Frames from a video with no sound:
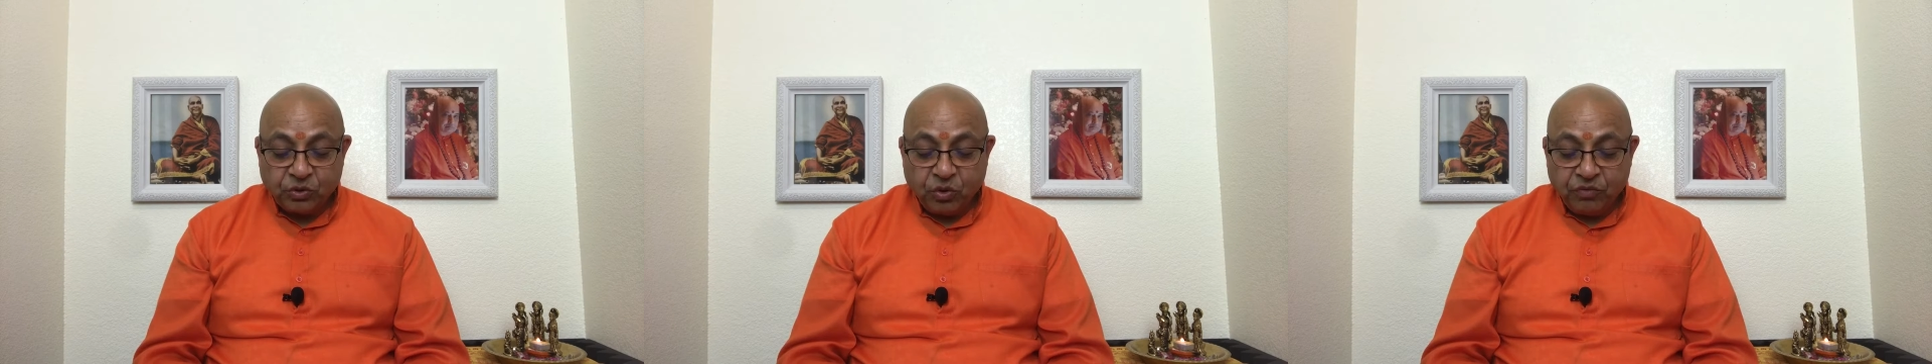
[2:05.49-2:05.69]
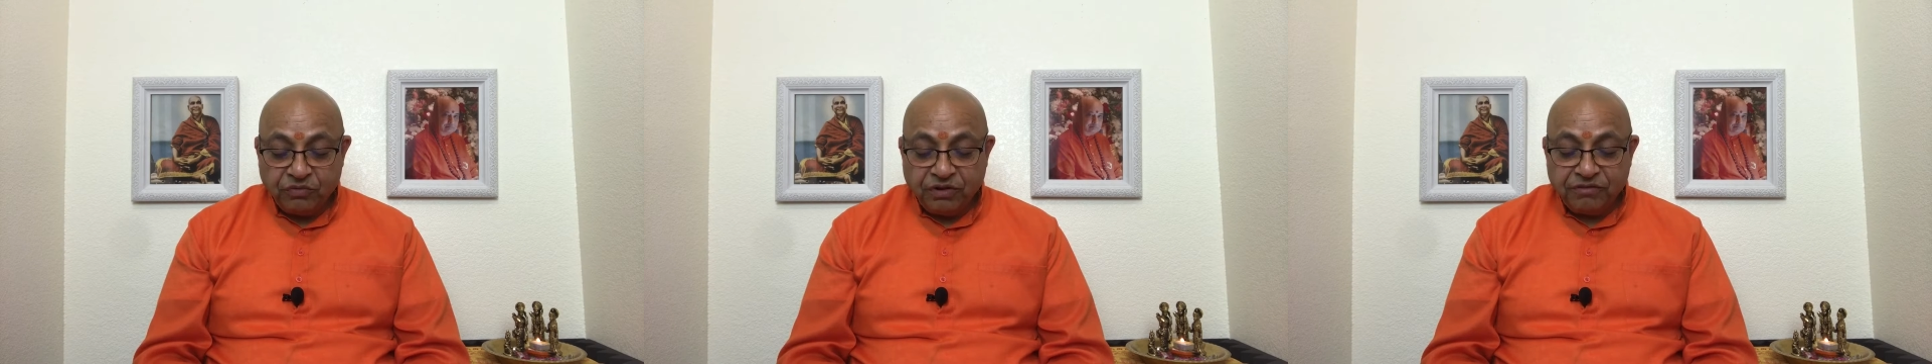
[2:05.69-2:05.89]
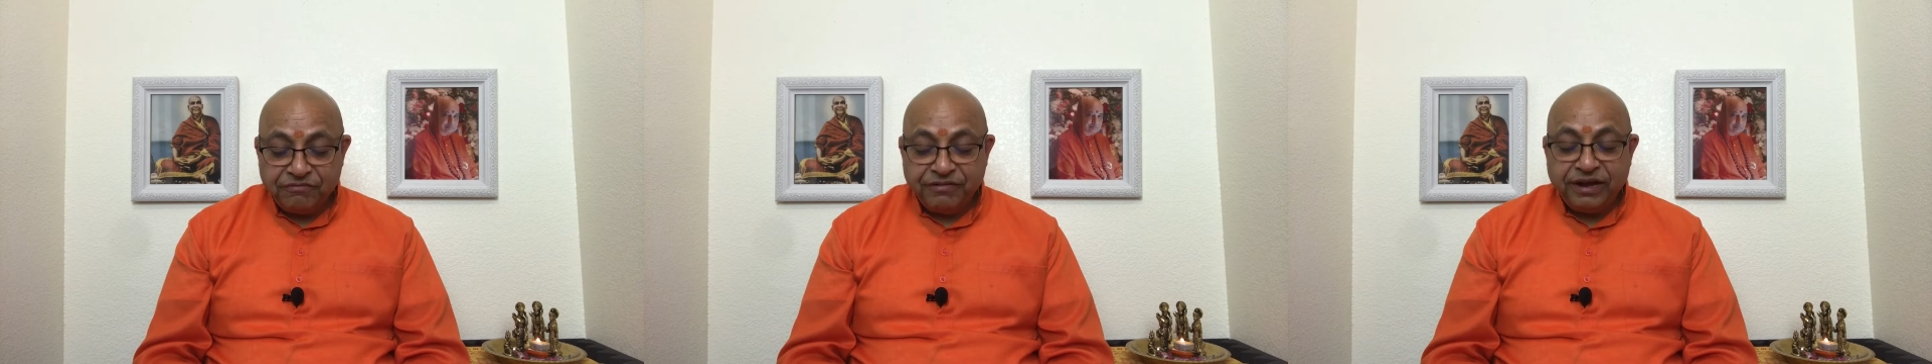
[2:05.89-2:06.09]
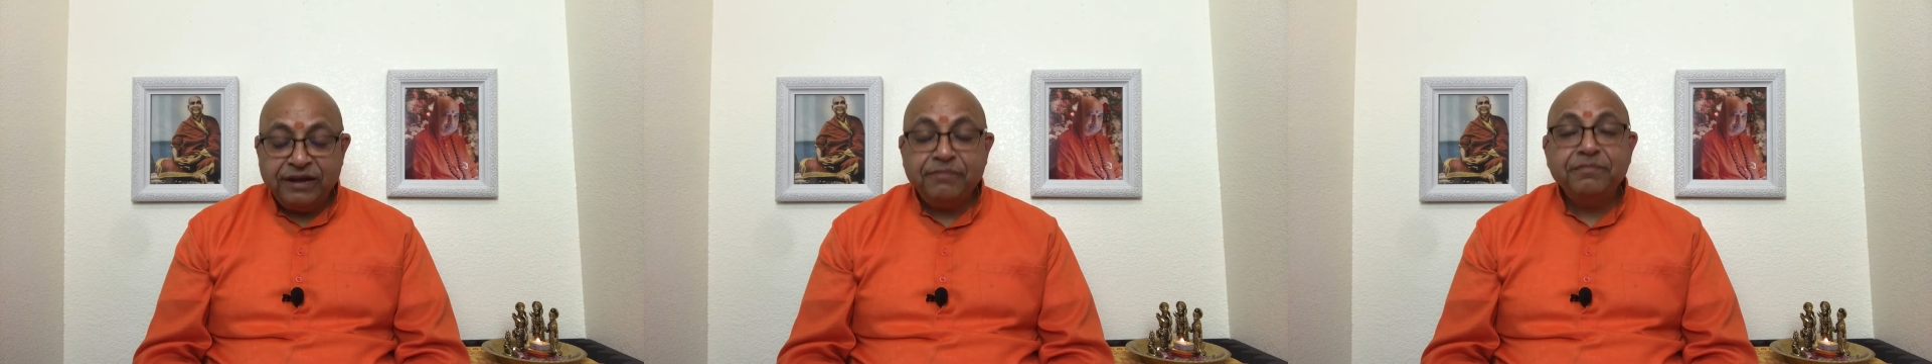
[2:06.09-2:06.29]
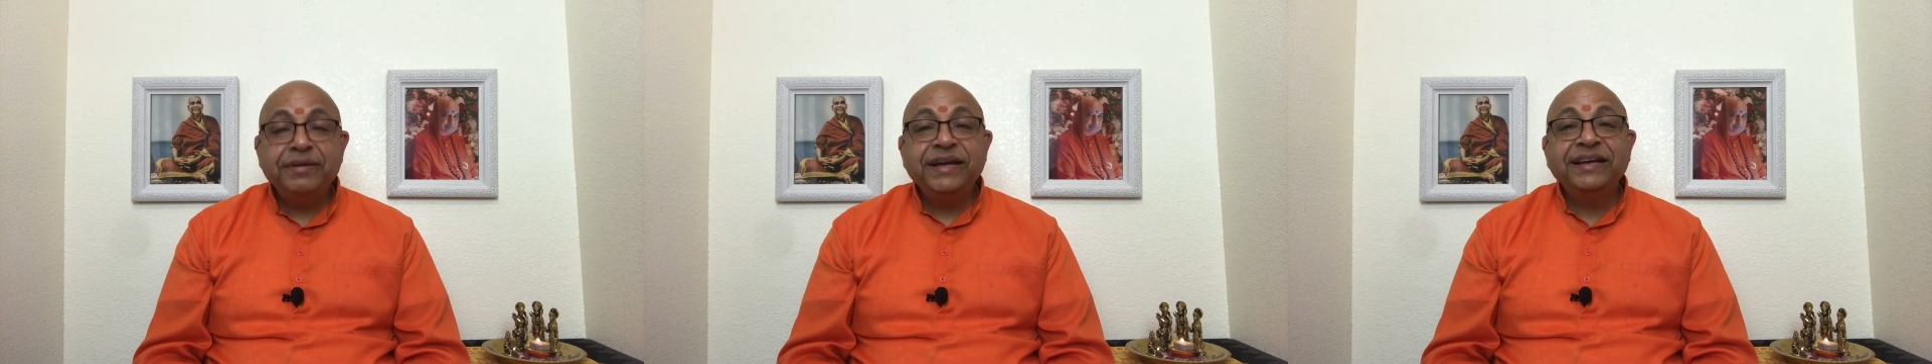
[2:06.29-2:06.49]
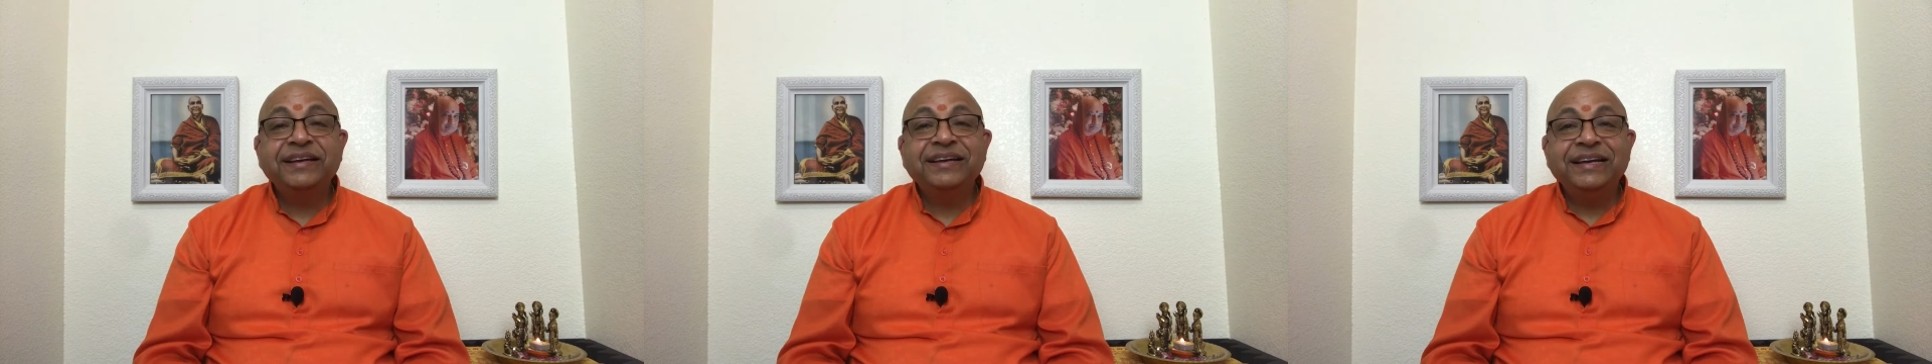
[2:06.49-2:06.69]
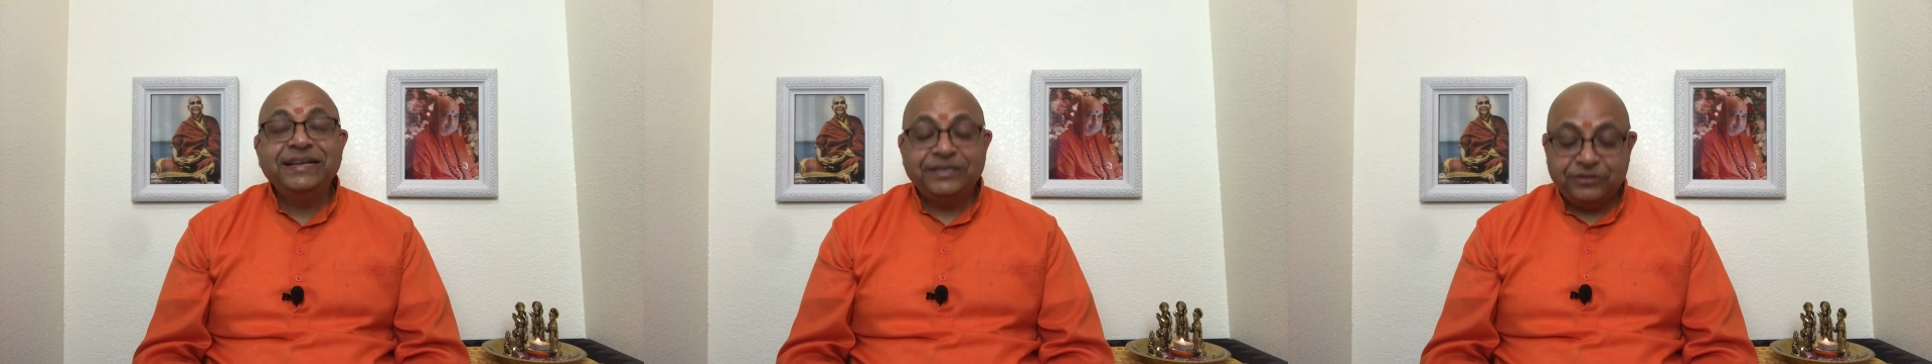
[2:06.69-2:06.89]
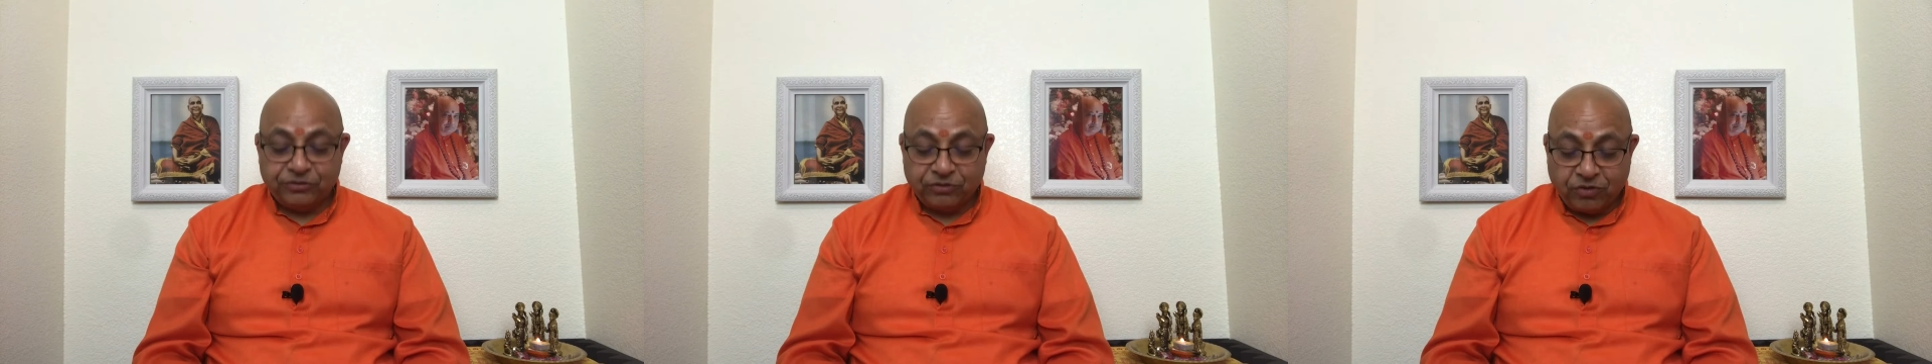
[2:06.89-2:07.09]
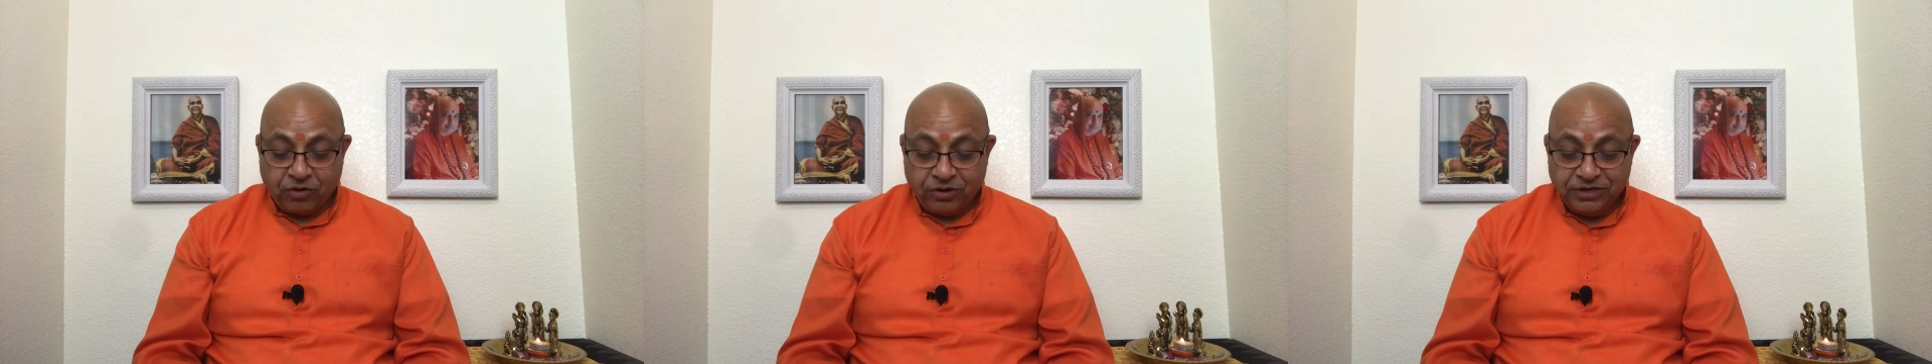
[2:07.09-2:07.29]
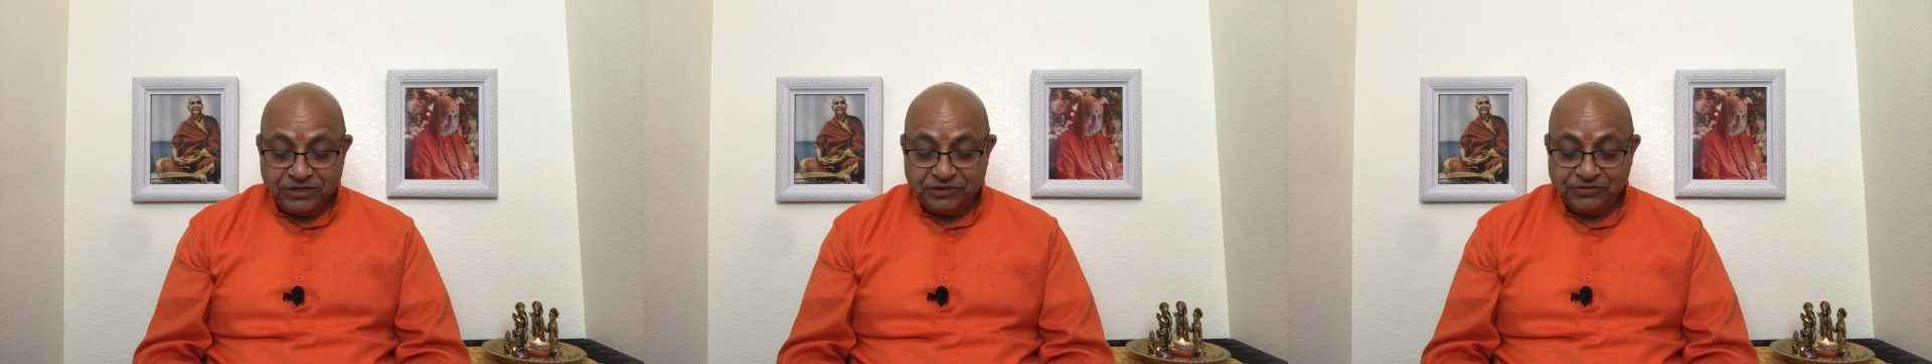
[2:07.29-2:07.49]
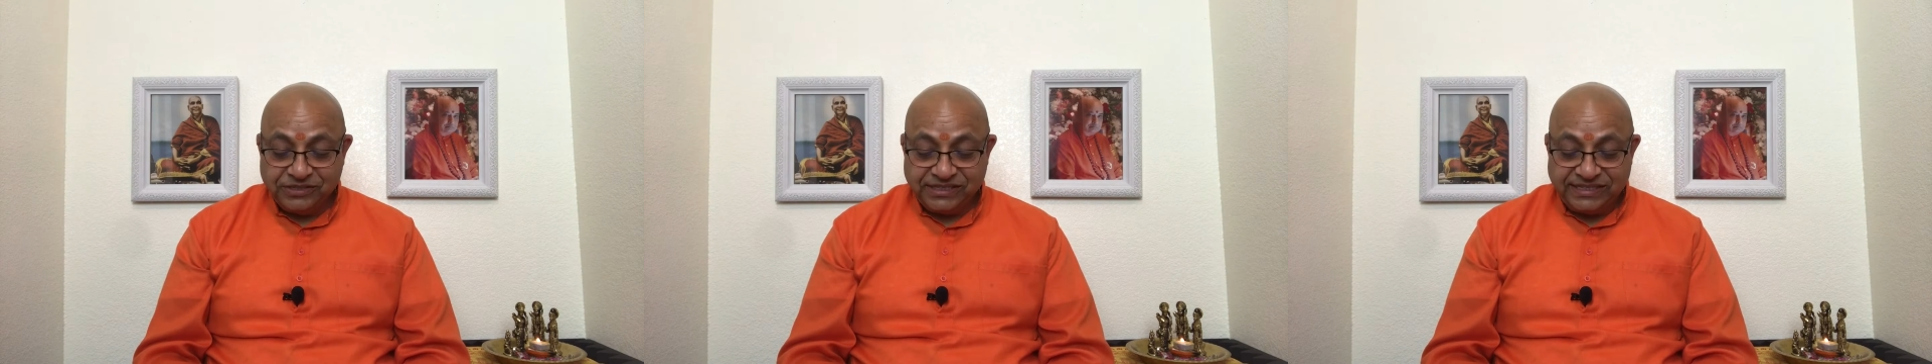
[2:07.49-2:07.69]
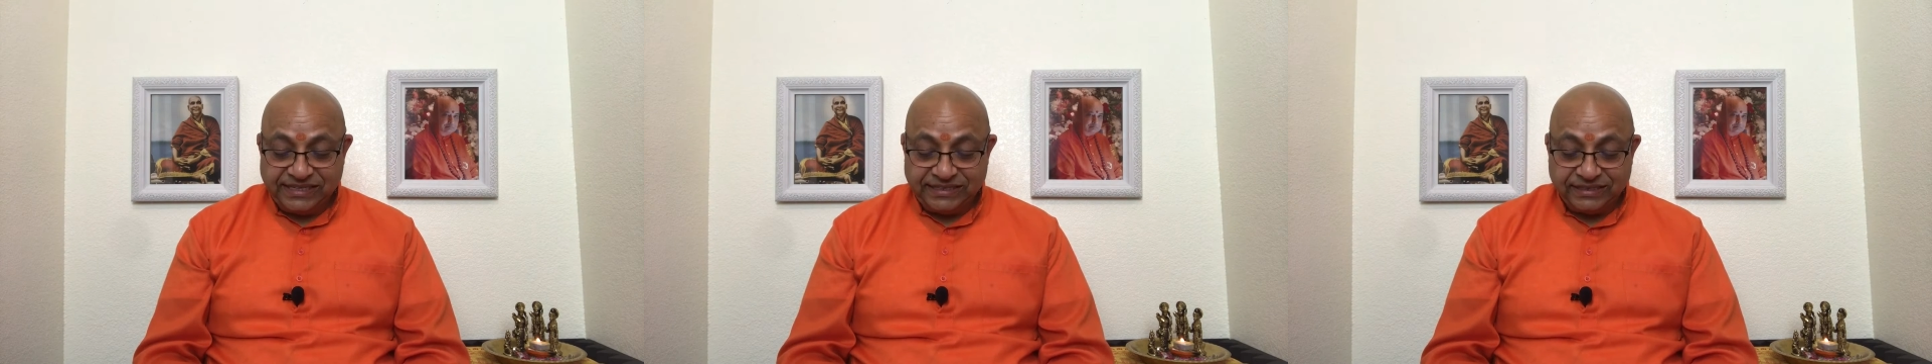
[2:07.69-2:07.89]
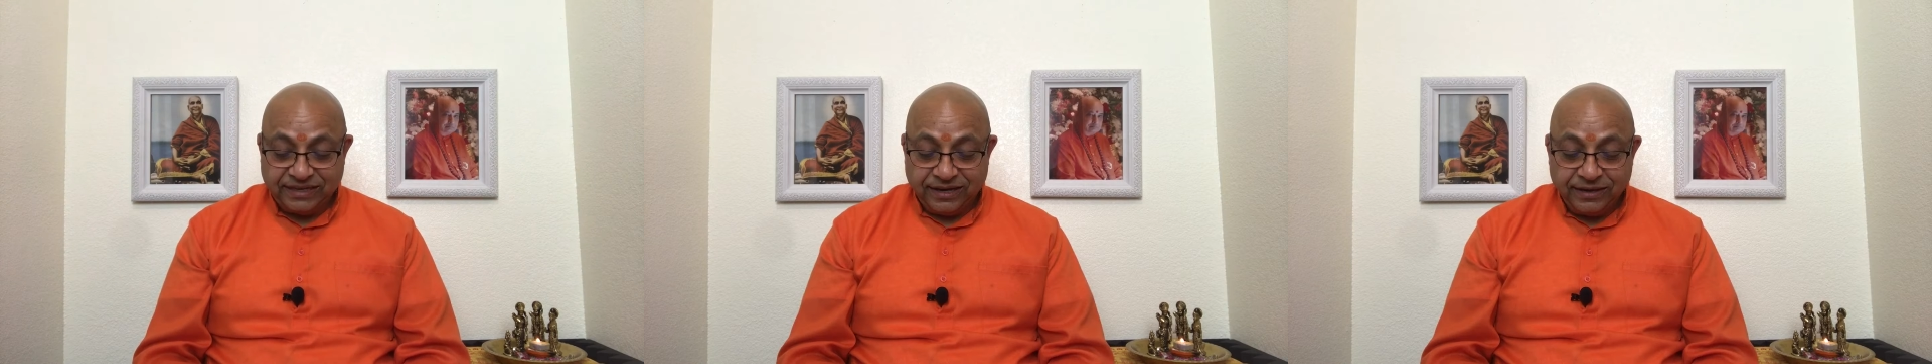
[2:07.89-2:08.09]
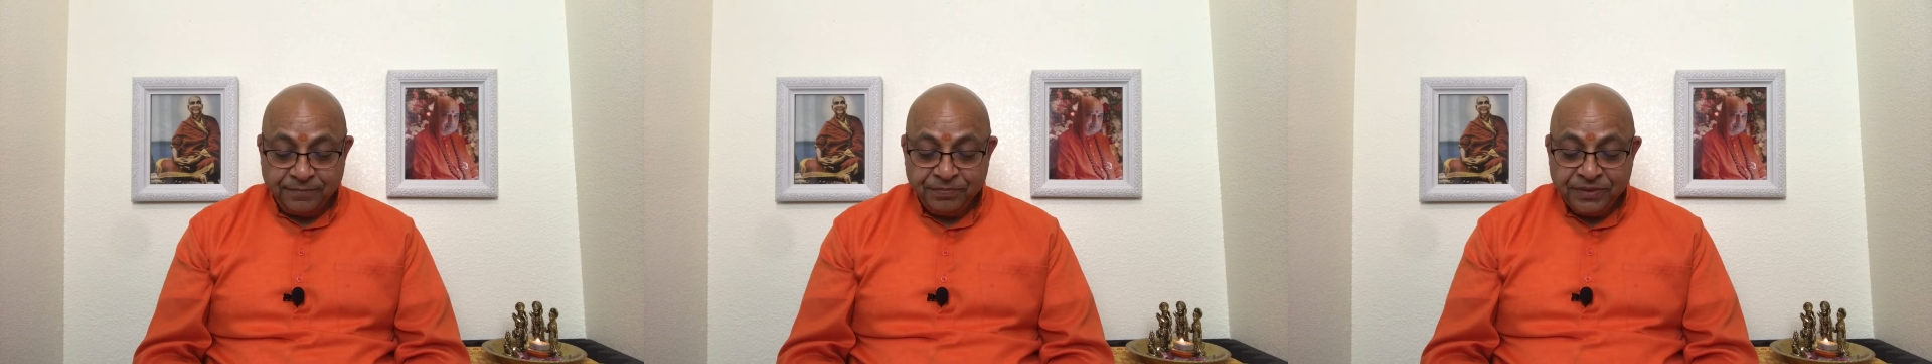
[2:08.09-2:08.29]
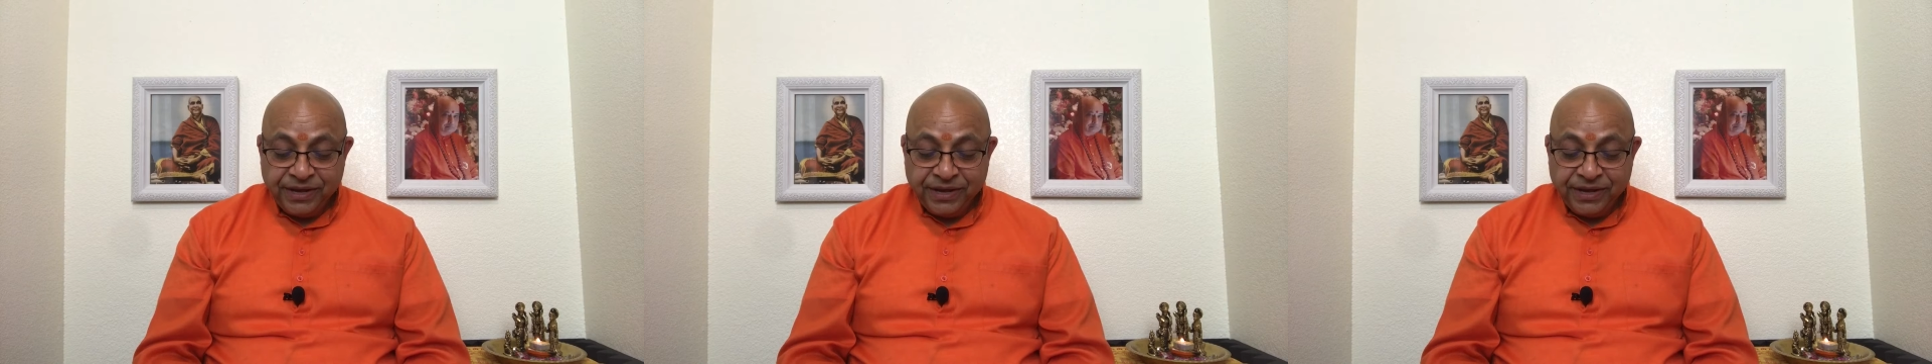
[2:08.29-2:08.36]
overwhelmingly drawn to Sita